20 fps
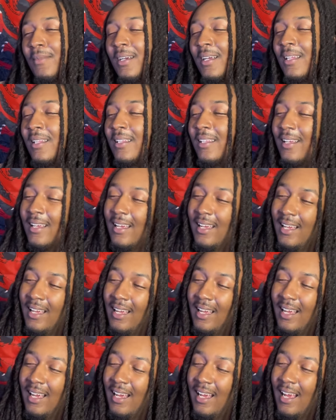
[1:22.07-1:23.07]
but
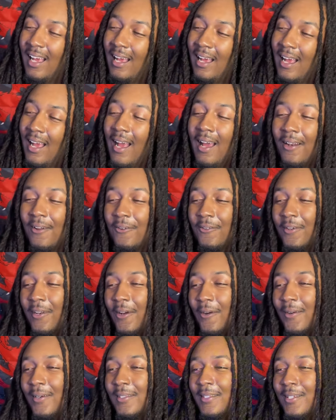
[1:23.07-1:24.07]
I don't
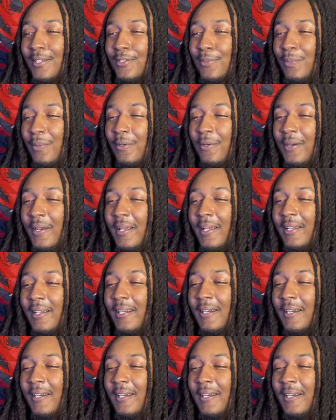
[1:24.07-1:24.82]
know at this point.